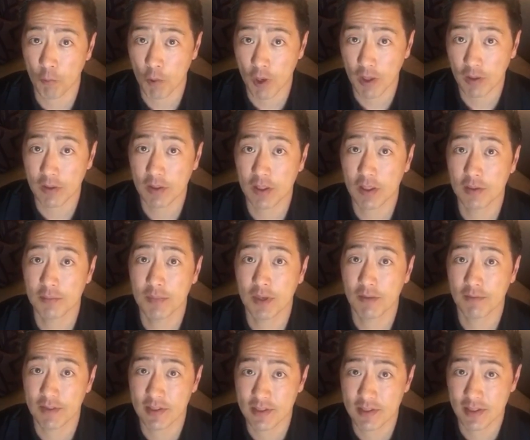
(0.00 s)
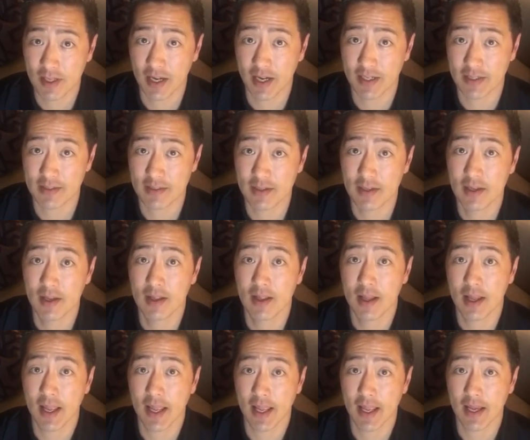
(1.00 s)
welcome of a sight
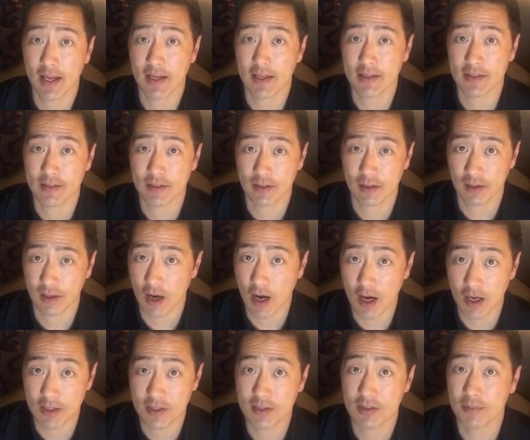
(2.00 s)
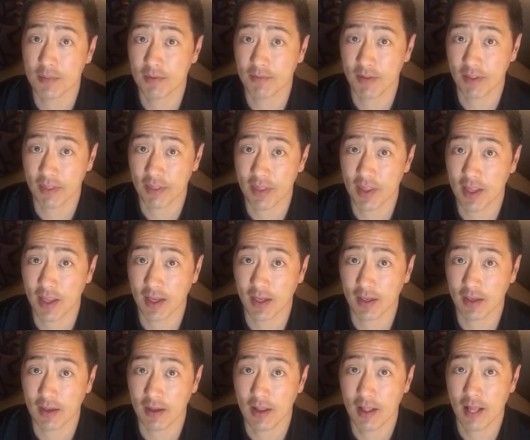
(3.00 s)
and awesome of a
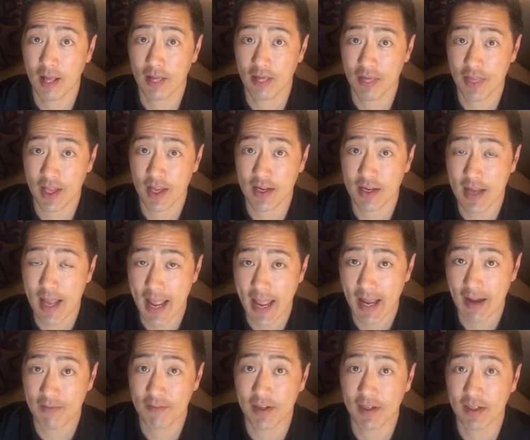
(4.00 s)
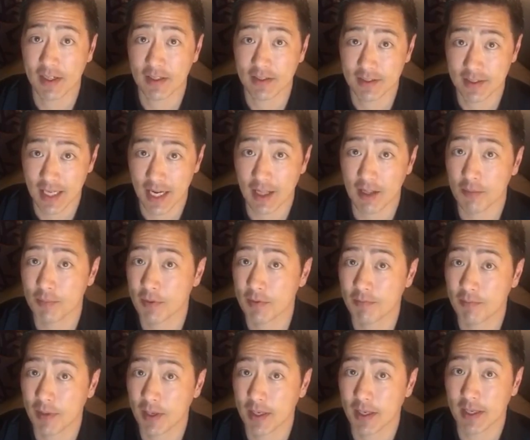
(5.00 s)
thing than having a dollop
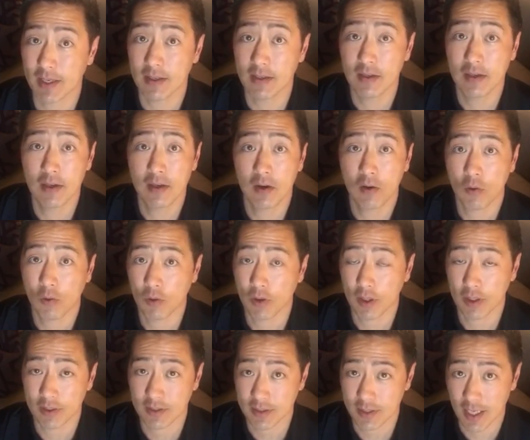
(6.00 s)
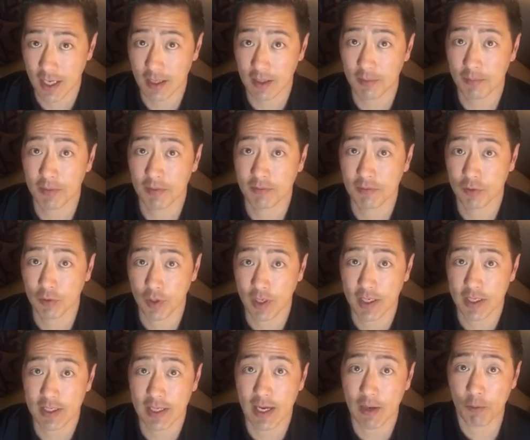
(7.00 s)
of money or a dollop of
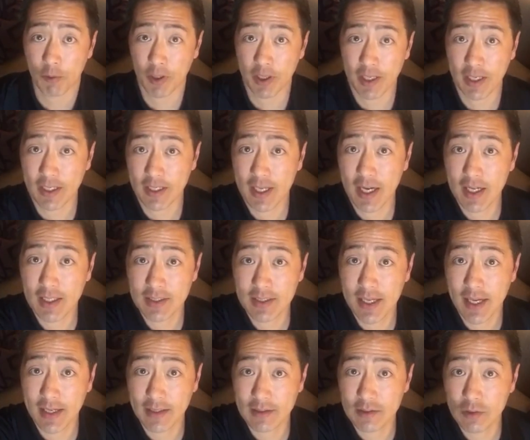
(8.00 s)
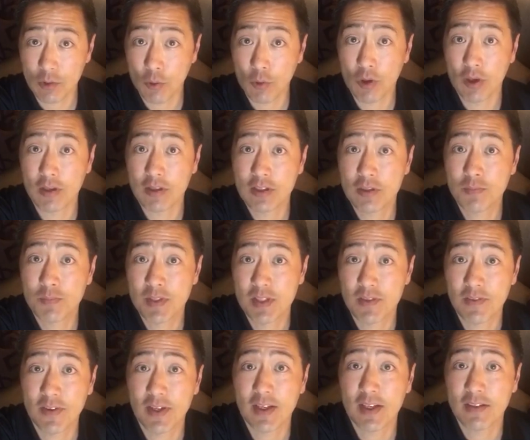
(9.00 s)
great networking contacts or
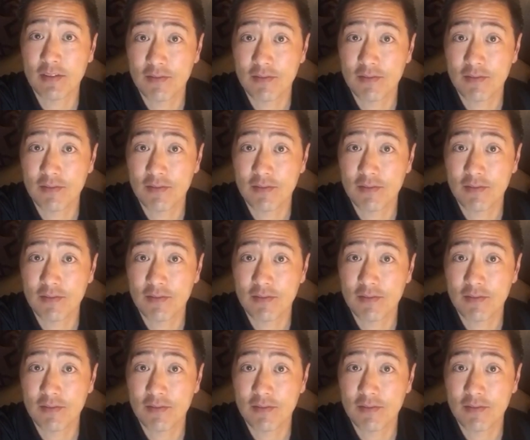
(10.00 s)
specific